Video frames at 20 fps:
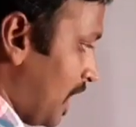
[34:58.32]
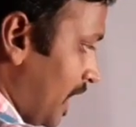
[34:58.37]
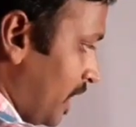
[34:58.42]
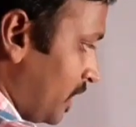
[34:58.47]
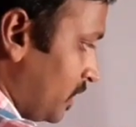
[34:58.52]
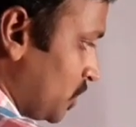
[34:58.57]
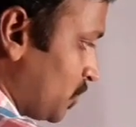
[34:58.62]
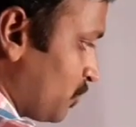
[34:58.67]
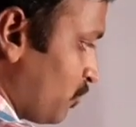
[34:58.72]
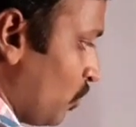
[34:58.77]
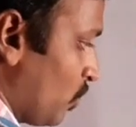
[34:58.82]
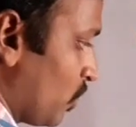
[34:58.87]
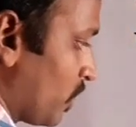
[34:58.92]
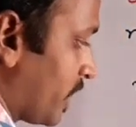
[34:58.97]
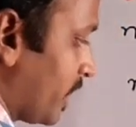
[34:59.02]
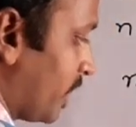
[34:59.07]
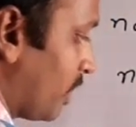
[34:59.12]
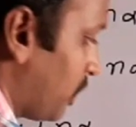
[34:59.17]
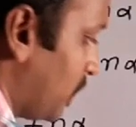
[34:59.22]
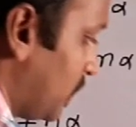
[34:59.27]
and this
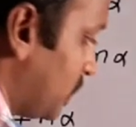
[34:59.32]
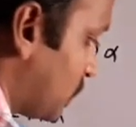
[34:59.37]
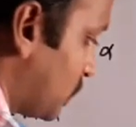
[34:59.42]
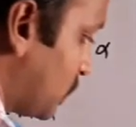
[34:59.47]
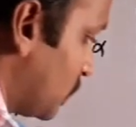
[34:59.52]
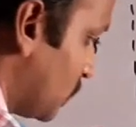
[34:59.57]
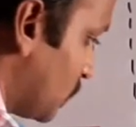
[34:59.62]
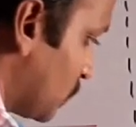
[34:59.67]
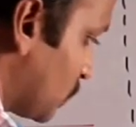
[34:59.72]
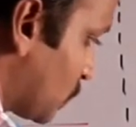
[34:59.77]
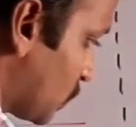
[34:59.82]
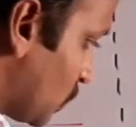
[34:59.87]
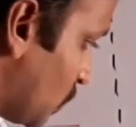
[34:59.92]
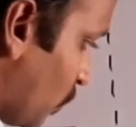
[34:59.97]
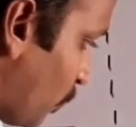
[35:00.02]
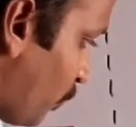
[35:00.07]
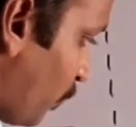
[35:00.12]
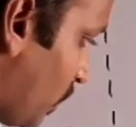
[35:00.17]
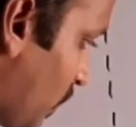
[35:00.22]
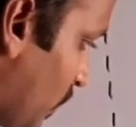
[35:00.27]
4K plus.
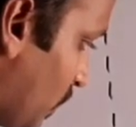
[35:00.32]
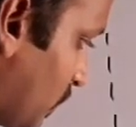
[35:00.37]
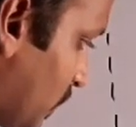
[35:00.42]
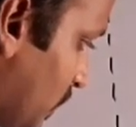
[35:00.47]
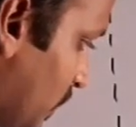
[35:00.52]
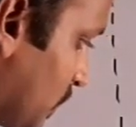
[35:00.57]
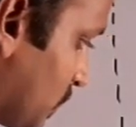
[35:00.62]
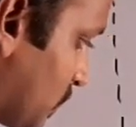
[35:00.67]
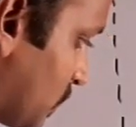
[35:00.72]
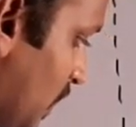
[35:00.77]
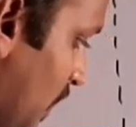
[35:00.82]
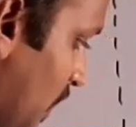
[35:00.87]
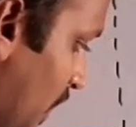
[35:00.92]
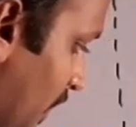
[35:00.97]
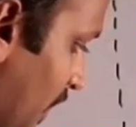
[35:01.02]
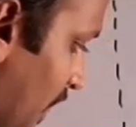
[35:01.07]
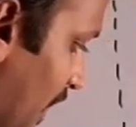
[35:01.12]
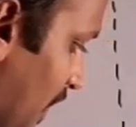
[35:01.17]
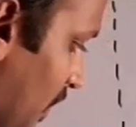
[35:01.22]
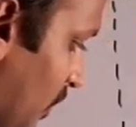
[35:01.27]
So for this
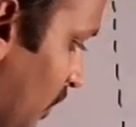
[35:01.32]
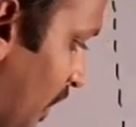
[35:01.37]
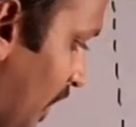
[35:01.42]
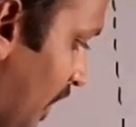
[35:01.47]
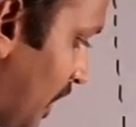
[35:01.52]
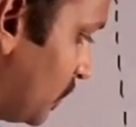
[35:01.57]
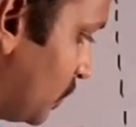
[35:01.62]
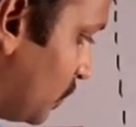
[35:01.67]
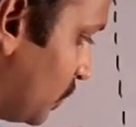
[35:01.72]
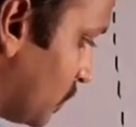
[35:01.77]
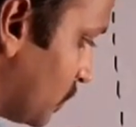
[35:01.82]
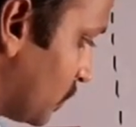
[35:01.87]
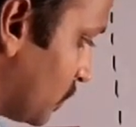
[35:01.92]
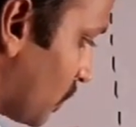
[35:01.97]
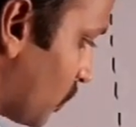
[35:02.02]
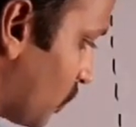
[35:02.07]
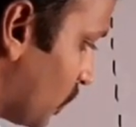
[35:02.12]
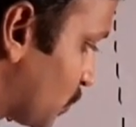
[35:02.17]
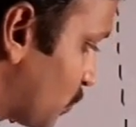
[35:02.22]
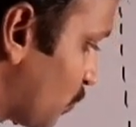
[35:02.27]
N value is
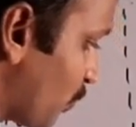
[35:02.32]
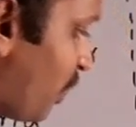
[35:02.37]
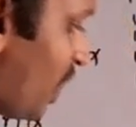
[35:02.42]
equals